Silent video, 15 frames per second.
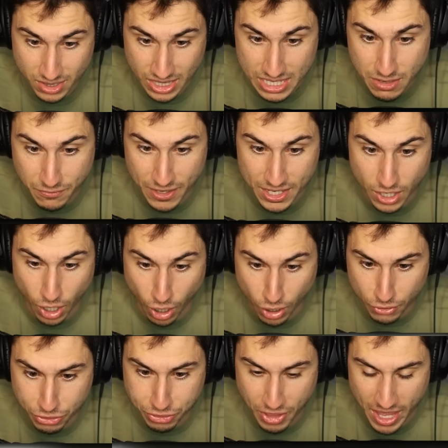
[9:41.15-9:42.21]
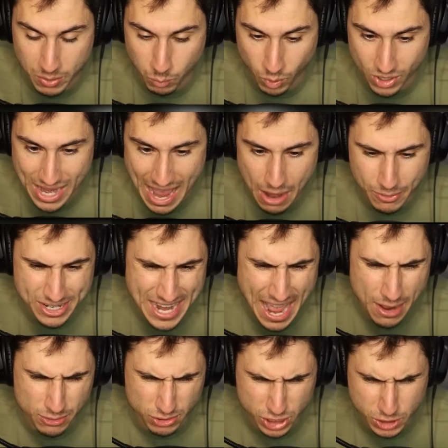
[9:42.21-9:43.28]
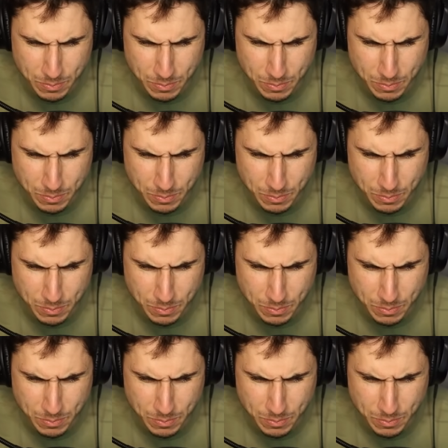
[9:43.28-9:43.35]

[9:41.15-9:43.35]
leaving Earth, and we're now in outer